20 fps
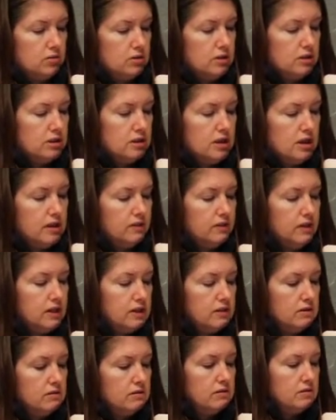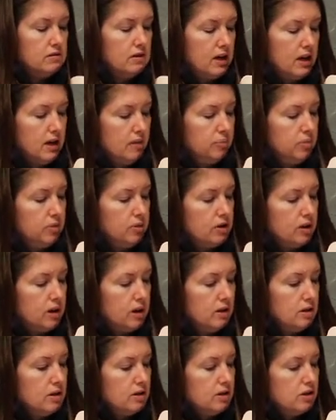Instead of a n, I put
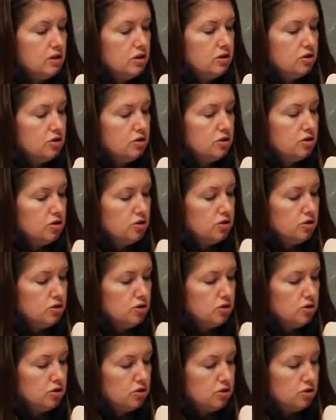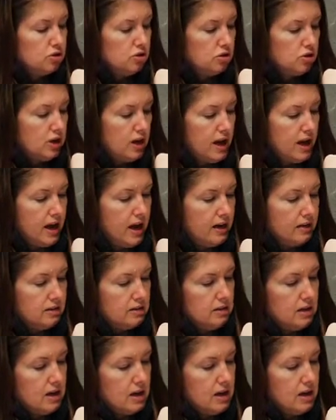a sh,
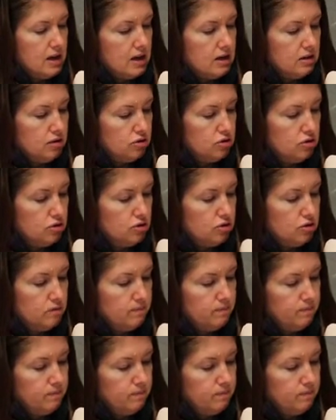sh.